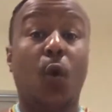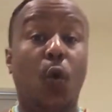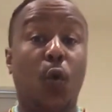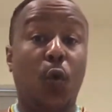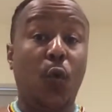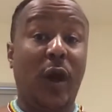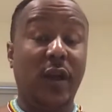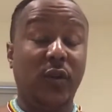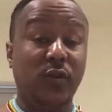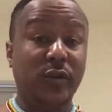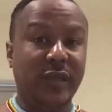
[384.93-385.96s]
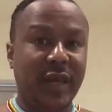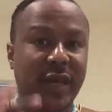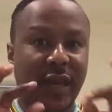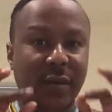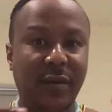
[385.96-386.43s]
or who are used to it, they
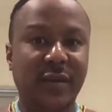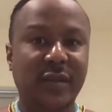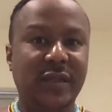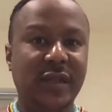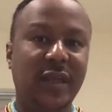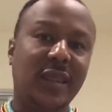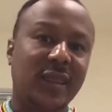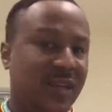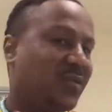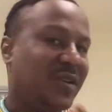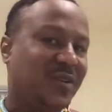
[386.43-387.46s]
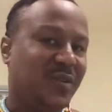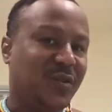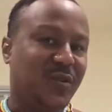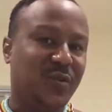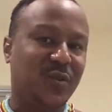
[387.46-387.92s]
can see that this one is
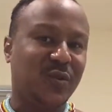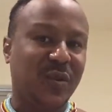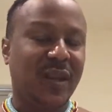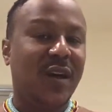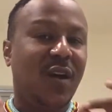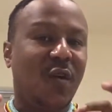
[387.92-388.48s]
not used to it,